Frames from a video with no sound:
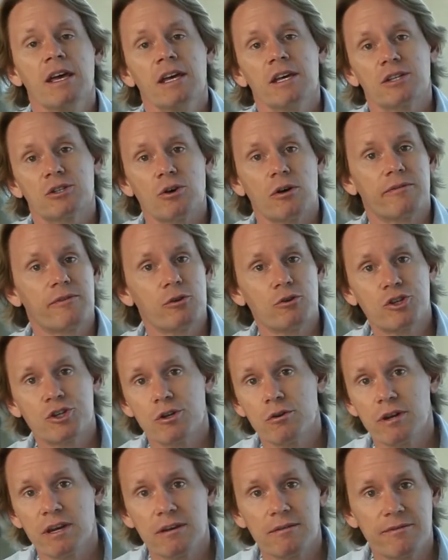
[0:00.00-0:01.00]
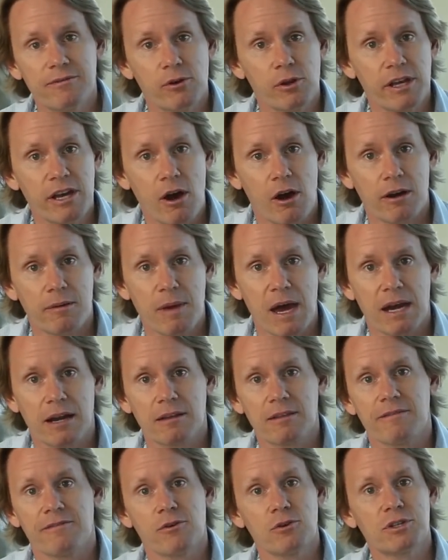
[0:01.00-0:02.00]
So if you're shooting in fully automatic,
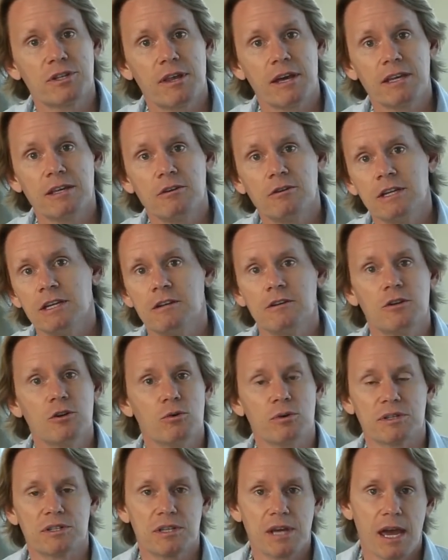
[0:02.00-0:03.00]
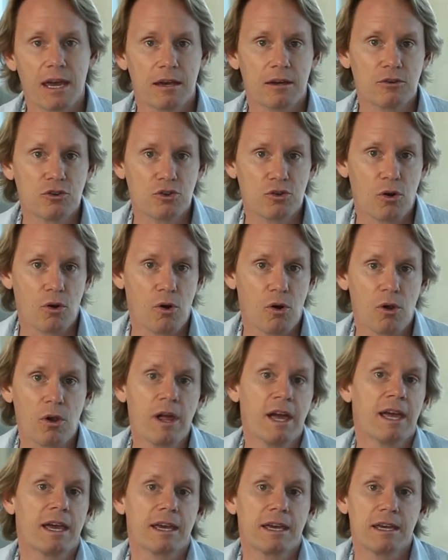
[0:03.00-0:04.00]
the first thing you need to do is take control,
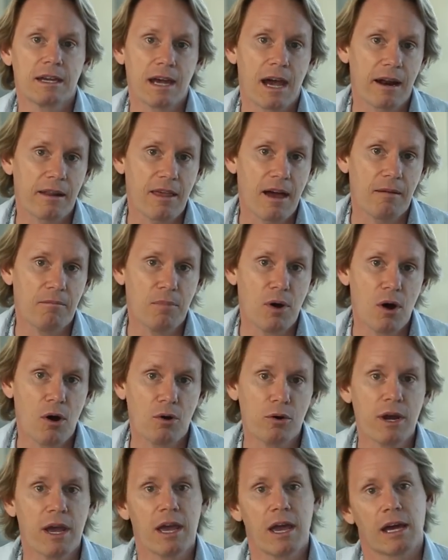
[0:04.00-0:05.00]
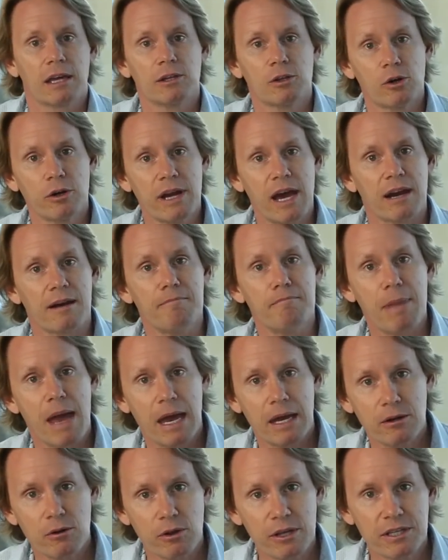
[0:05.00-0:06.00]
get out of that mode, and learn how to
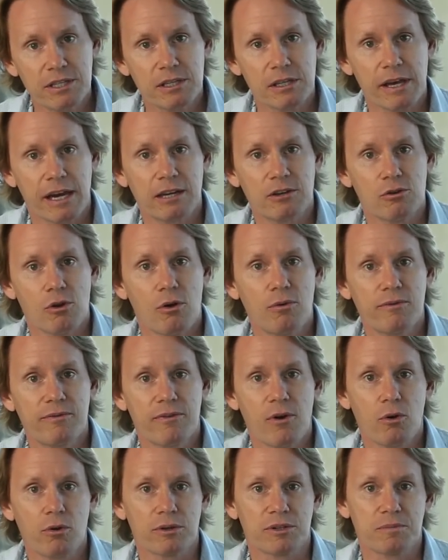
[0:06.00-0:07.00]
manually select your own focus